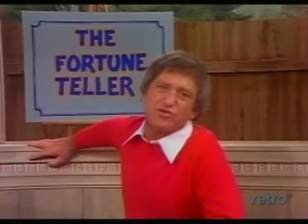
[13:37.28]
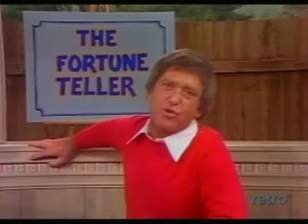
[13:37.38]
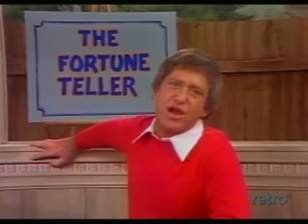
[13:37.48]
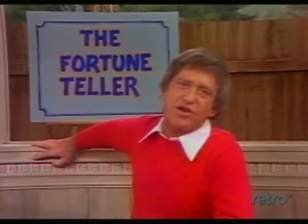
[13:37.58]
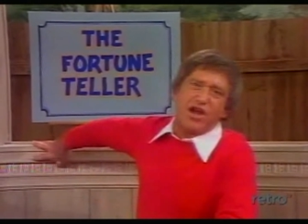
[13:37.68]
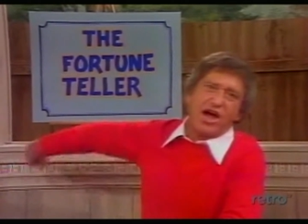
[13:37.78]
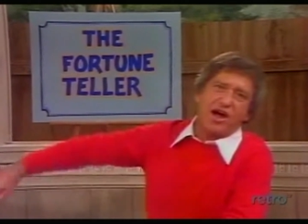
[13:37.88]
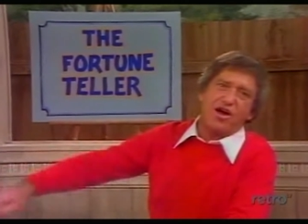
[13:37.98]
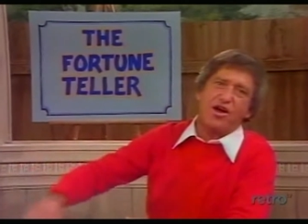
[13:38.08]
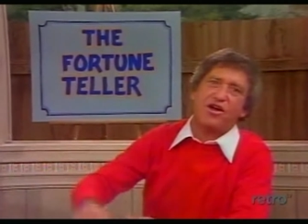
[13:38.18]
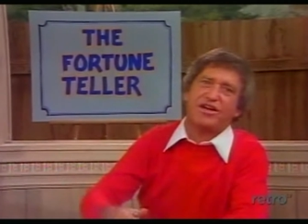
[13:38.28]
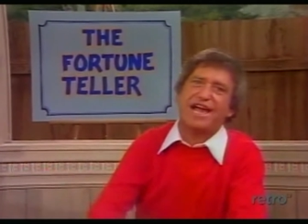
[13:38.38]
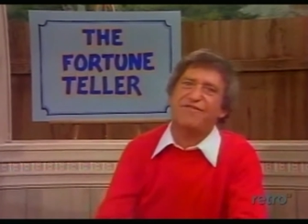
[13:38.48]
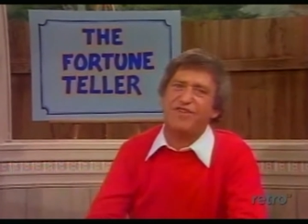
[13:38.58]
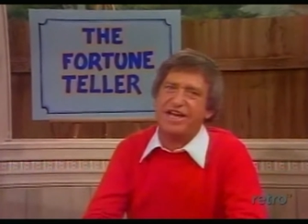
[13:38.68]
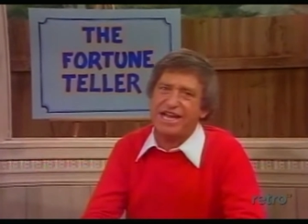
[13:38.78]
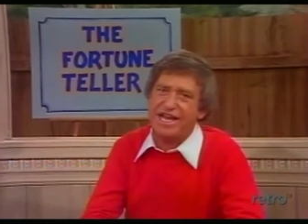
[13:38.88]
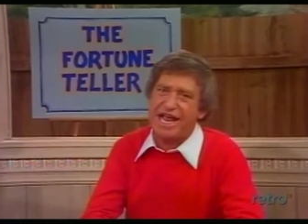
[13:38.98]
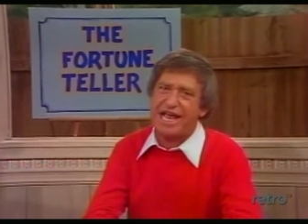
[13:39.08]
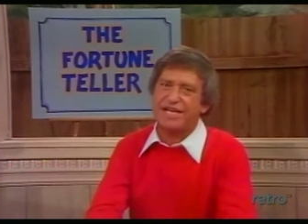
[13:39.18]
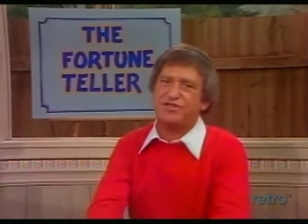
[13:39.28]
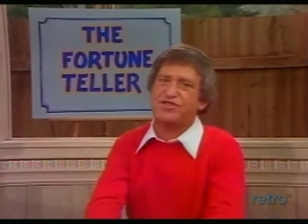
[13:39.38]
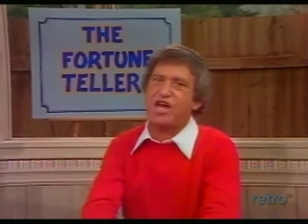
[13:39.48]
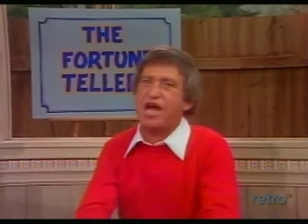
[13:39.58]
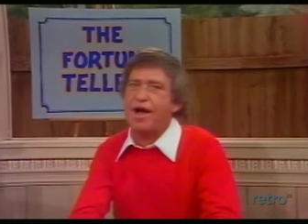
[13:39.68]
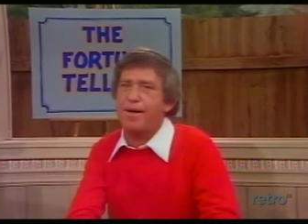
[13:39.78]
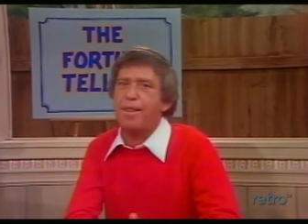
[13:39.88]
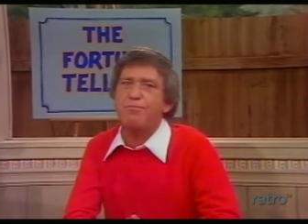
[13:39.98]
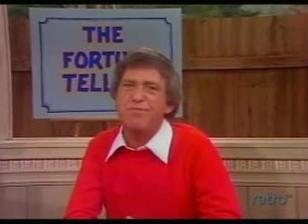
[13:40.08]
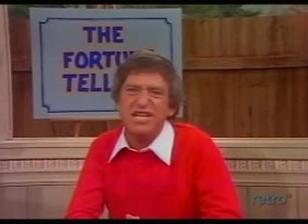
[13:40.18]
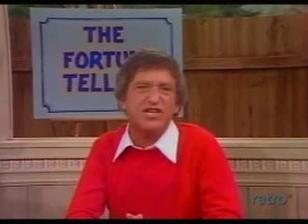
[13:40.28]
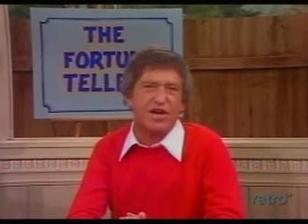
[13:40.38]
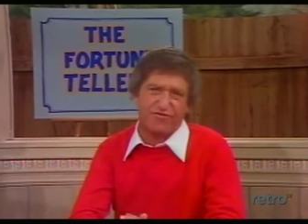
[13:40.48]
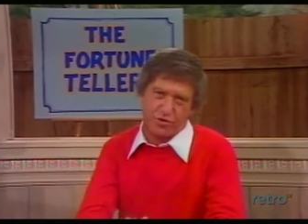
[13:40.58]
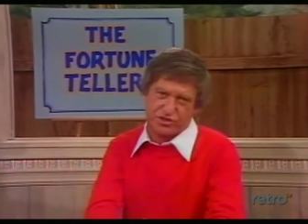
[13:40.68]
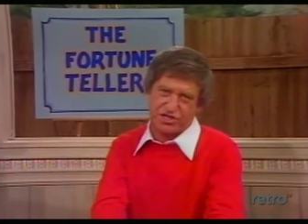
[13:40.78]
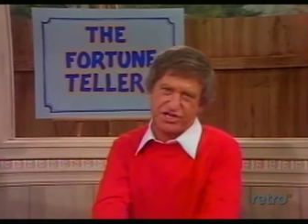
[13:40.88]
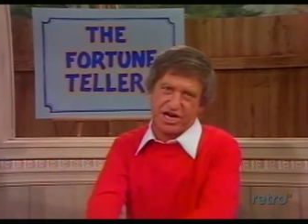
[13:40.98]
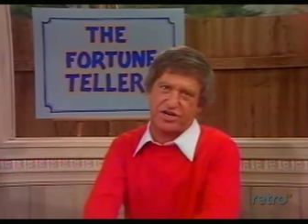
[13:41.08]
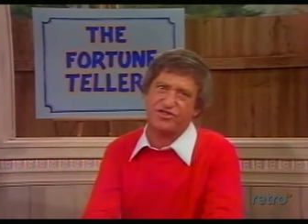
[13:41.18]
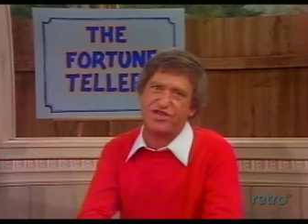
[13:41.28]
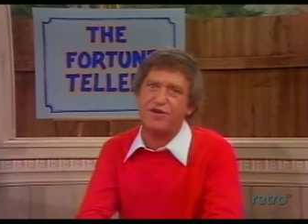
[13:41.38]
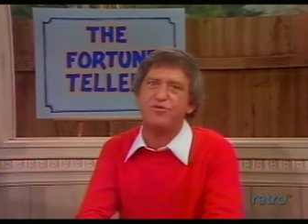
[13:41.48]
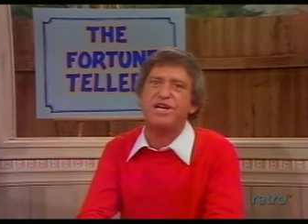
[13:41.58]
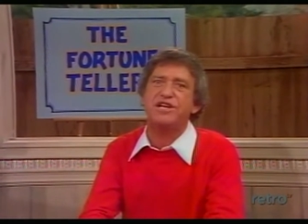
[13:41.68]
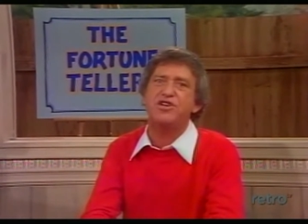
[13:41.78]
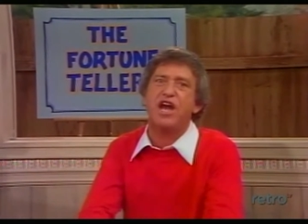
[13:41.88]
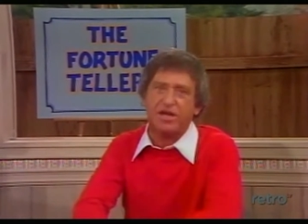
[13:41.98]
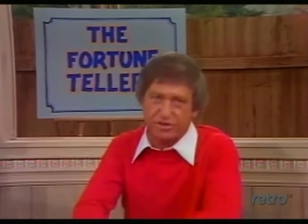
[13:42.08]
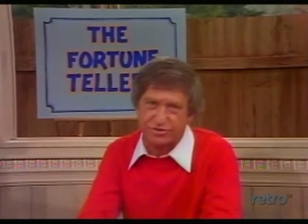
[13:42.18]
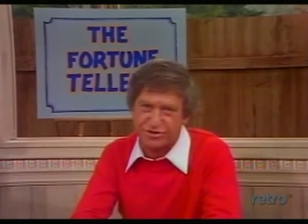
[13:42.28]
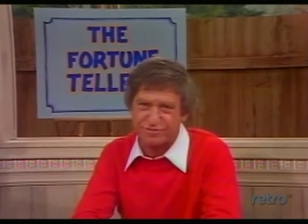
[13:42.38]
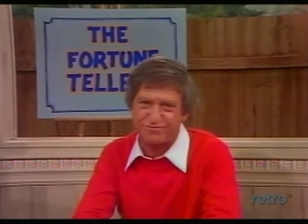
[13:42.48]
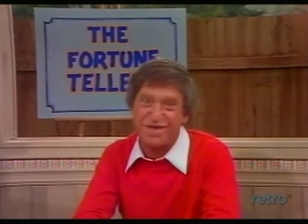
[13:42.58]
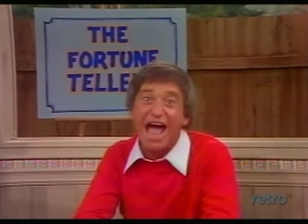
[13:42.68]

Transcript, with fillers: this one uh, uh, cafe that has uh, midget fortune tellers. They read knuckles.